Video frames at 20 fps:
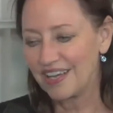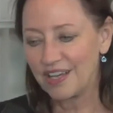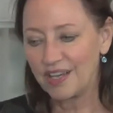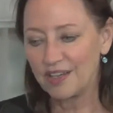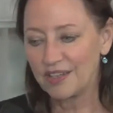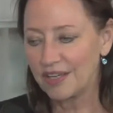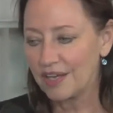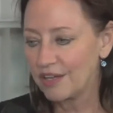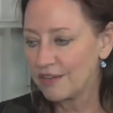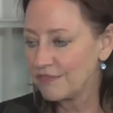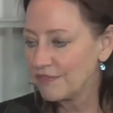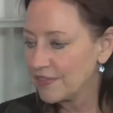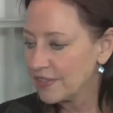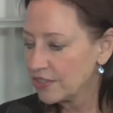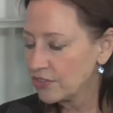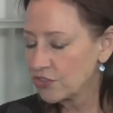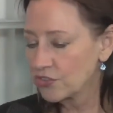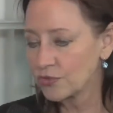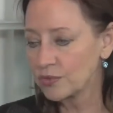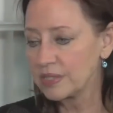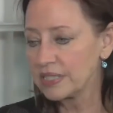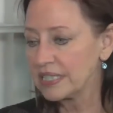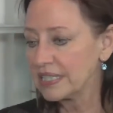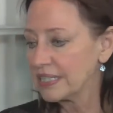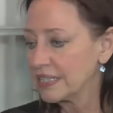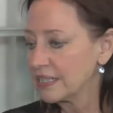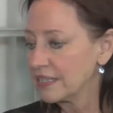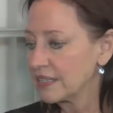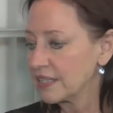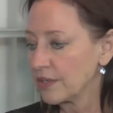
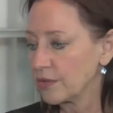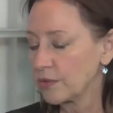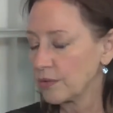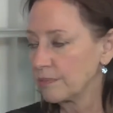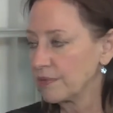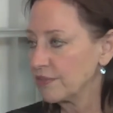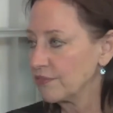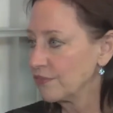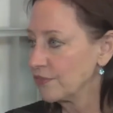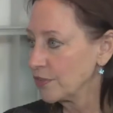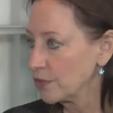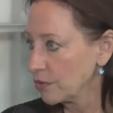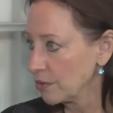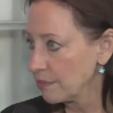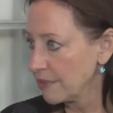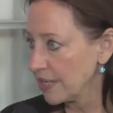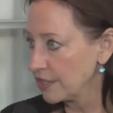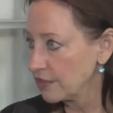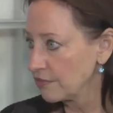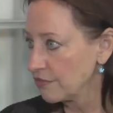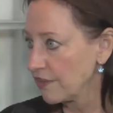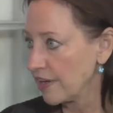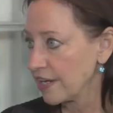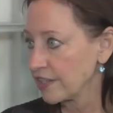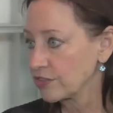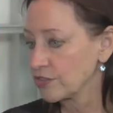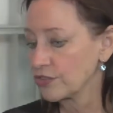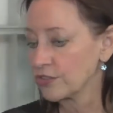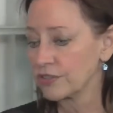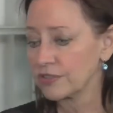Eventually, there will be fewer
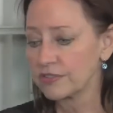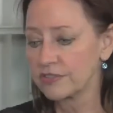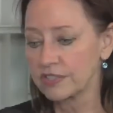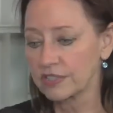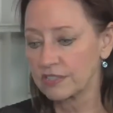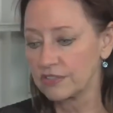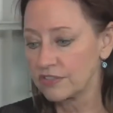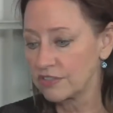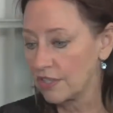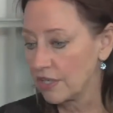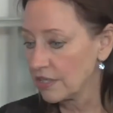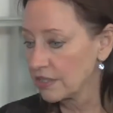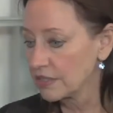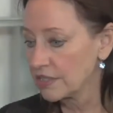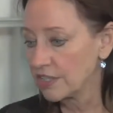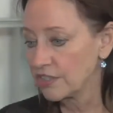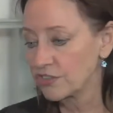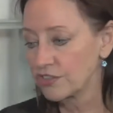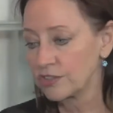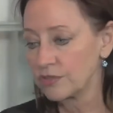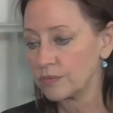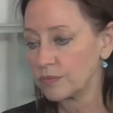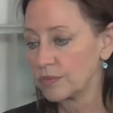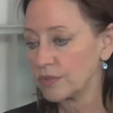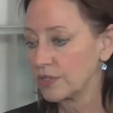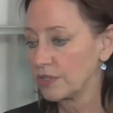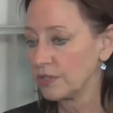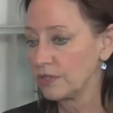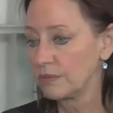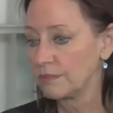manufacturers, the consolidation
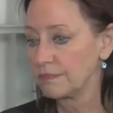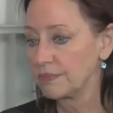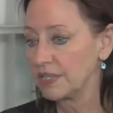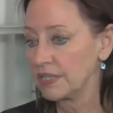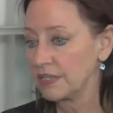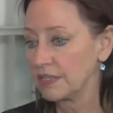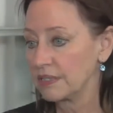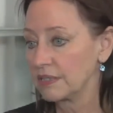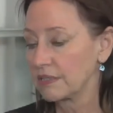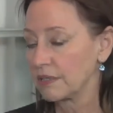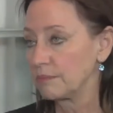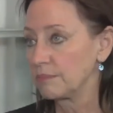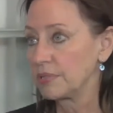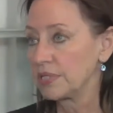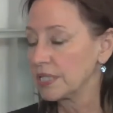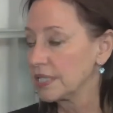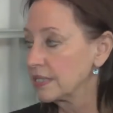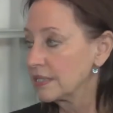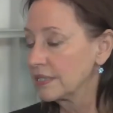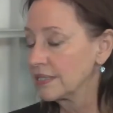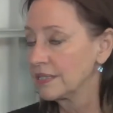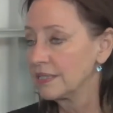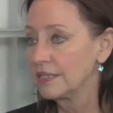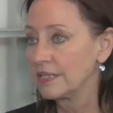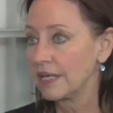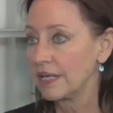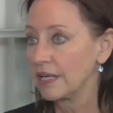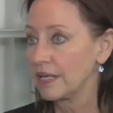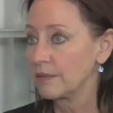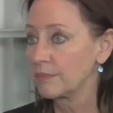will be completed,
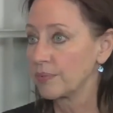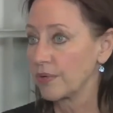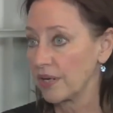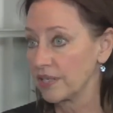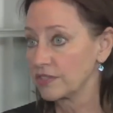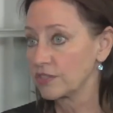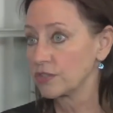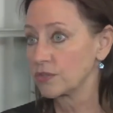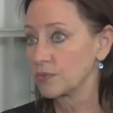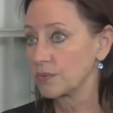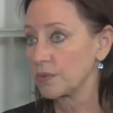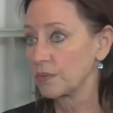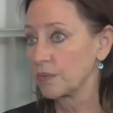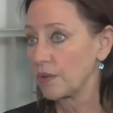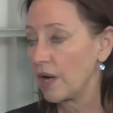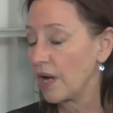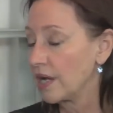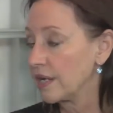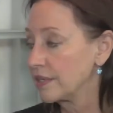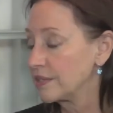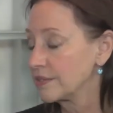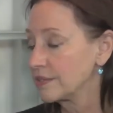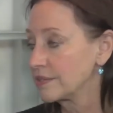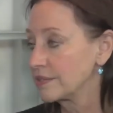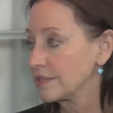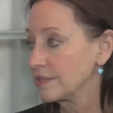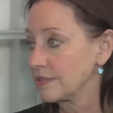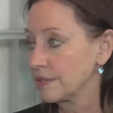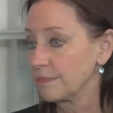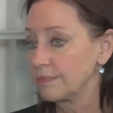and prices will rise
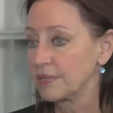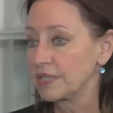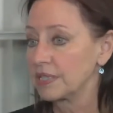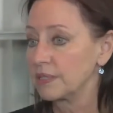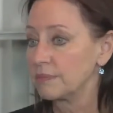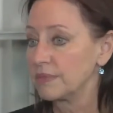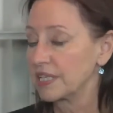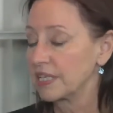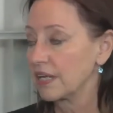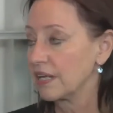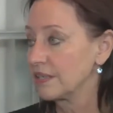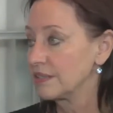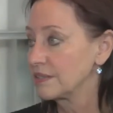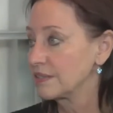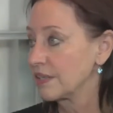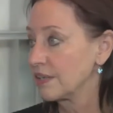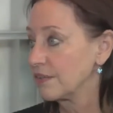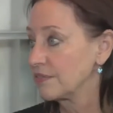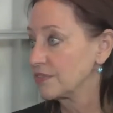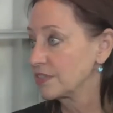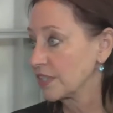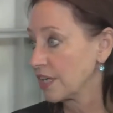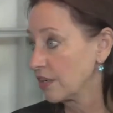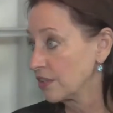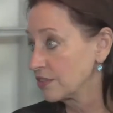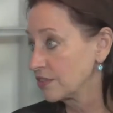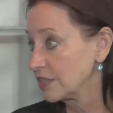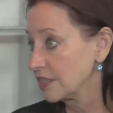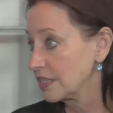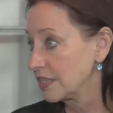simply because of
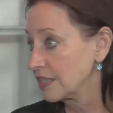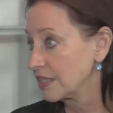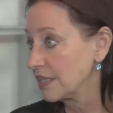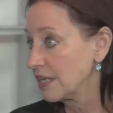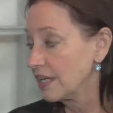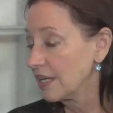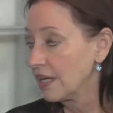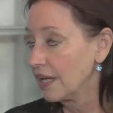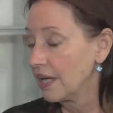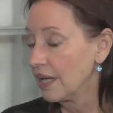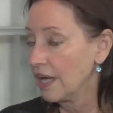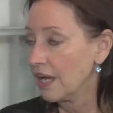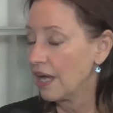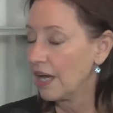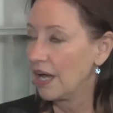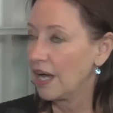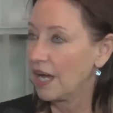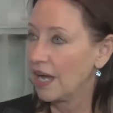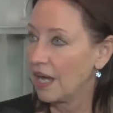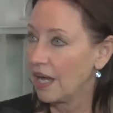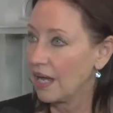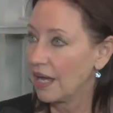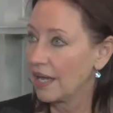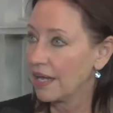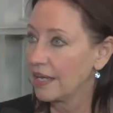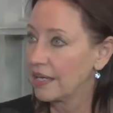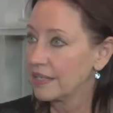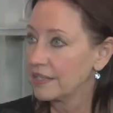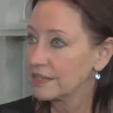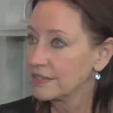scarcity.
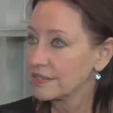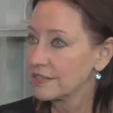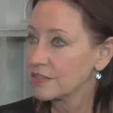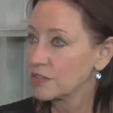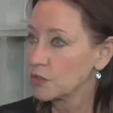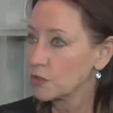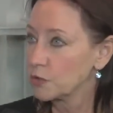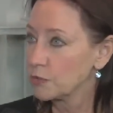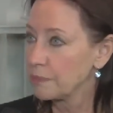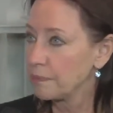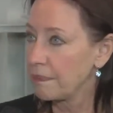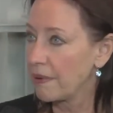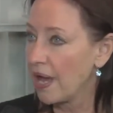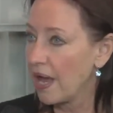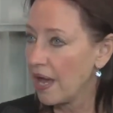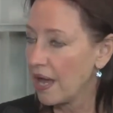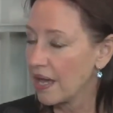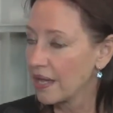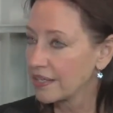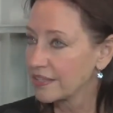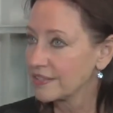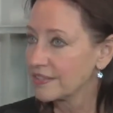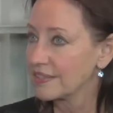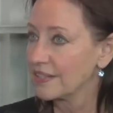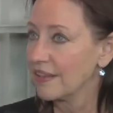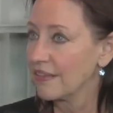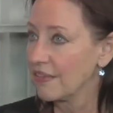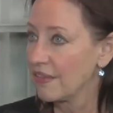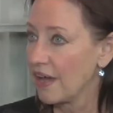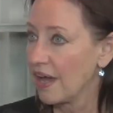I suspect
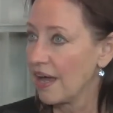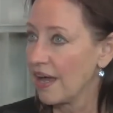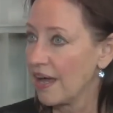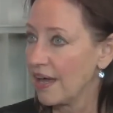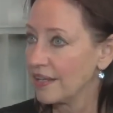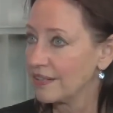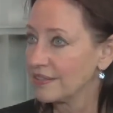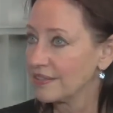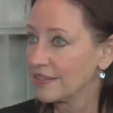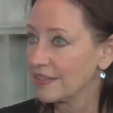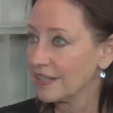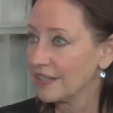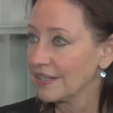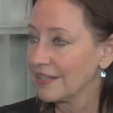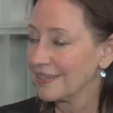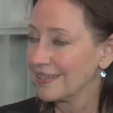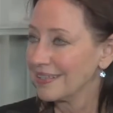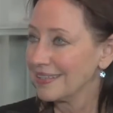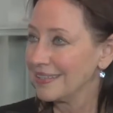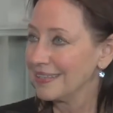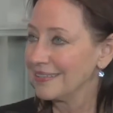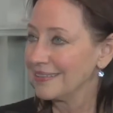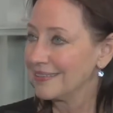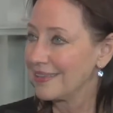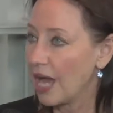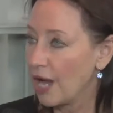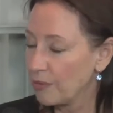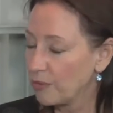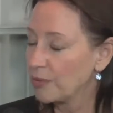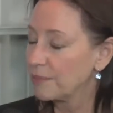that
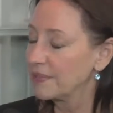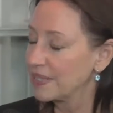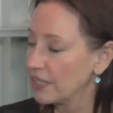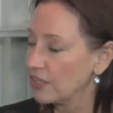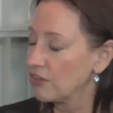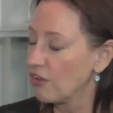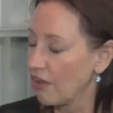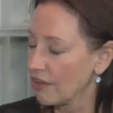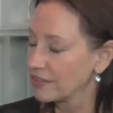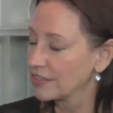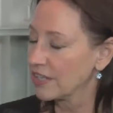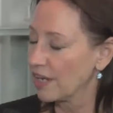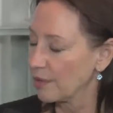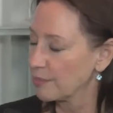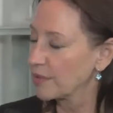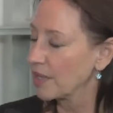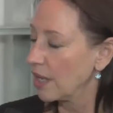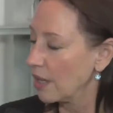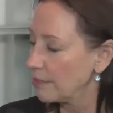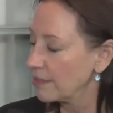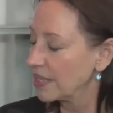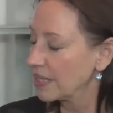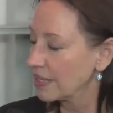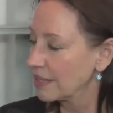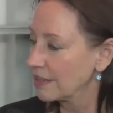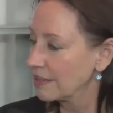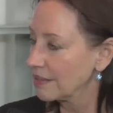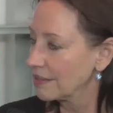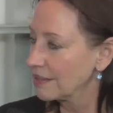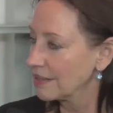that will be a long time coming.